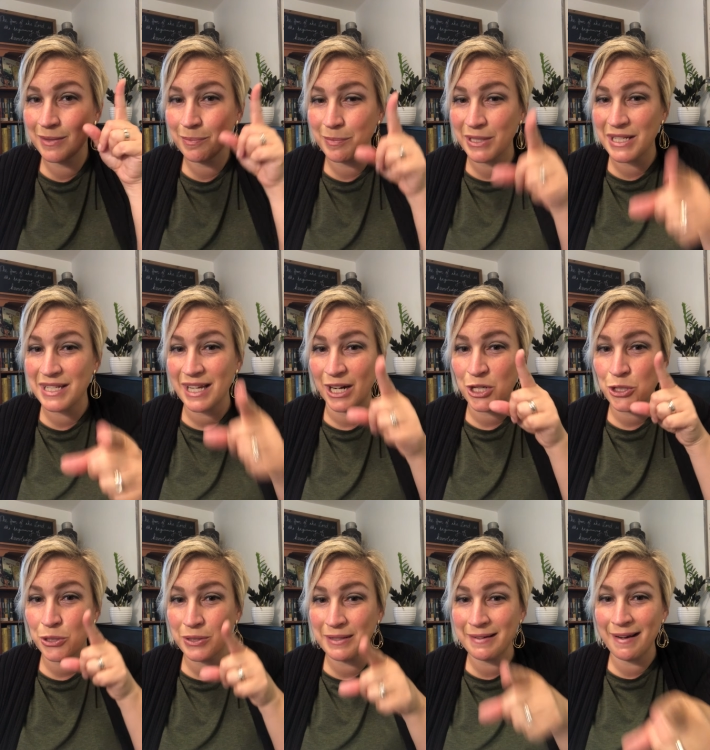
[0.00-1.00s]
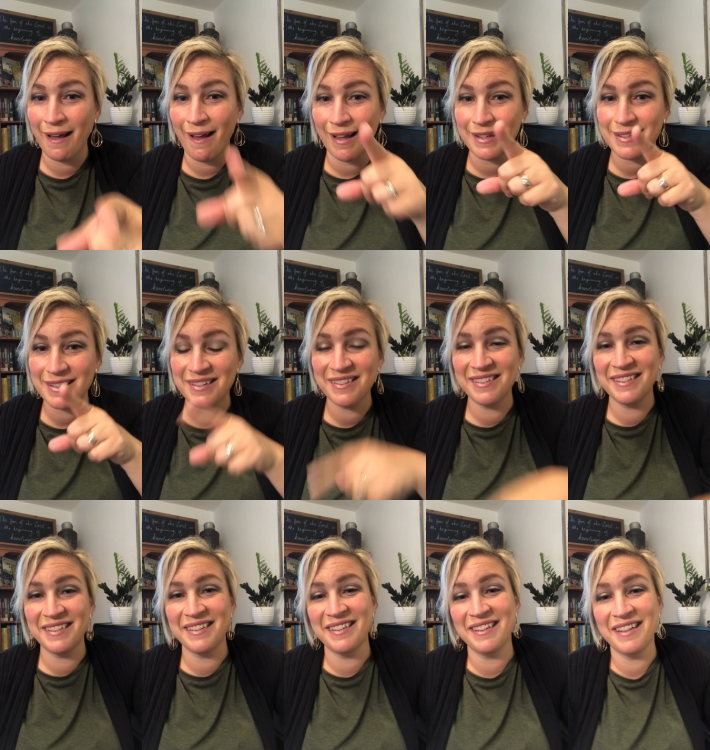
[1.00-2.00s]
but is actually not
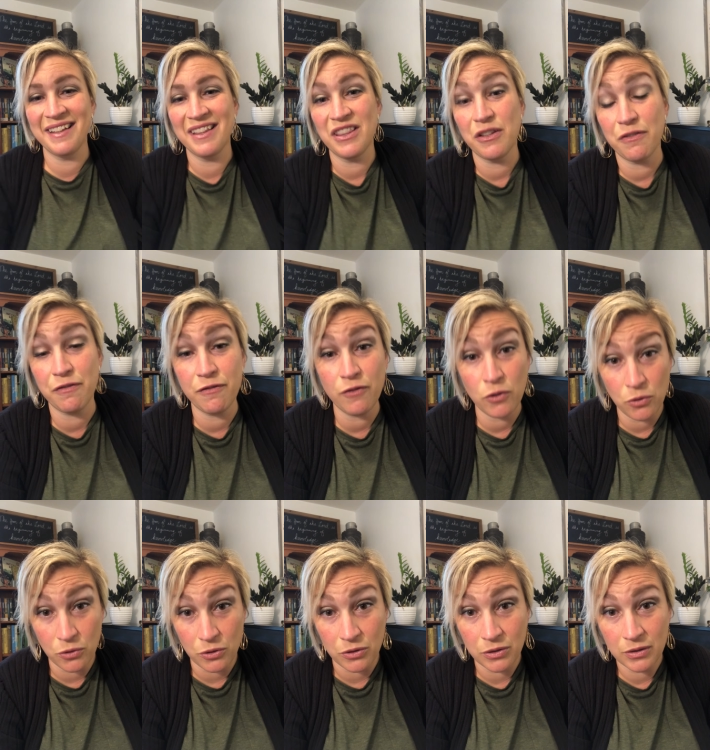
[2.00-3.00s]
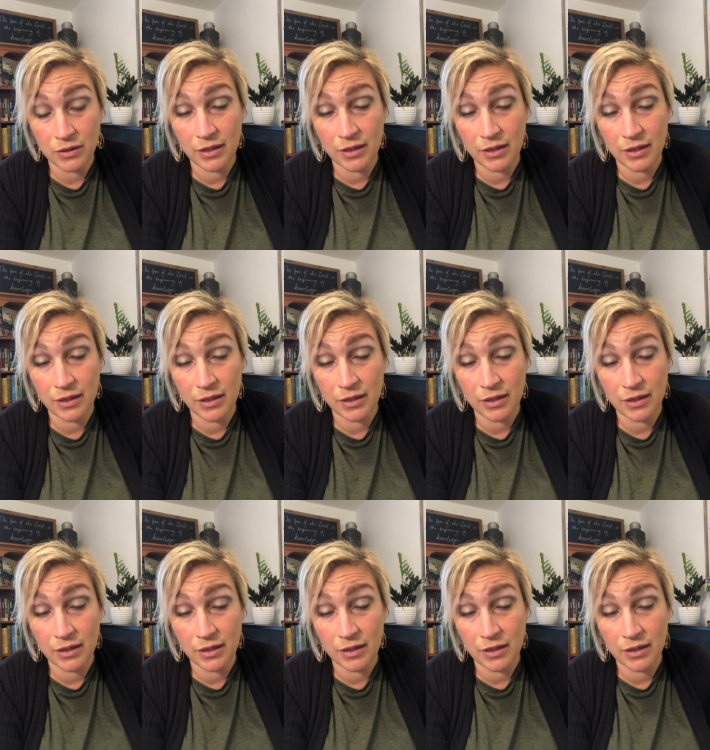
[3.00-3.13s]
the full